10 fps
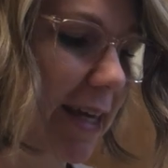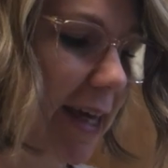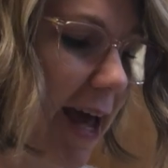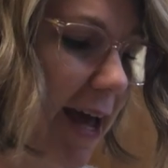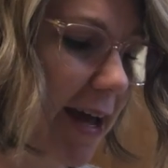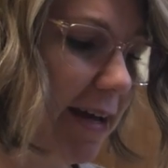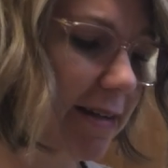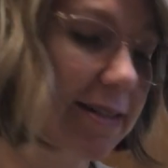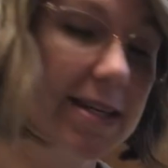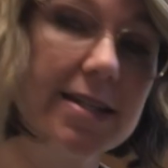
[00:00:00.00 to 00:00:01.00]
K
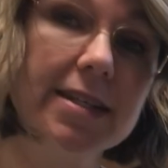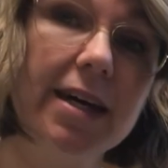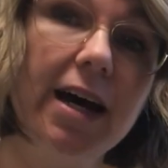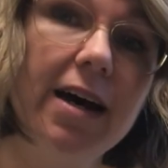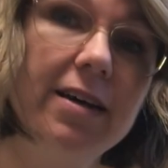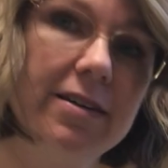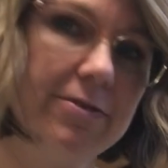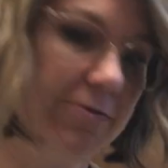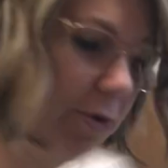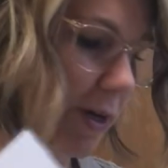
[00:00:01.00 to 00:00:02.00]
says K for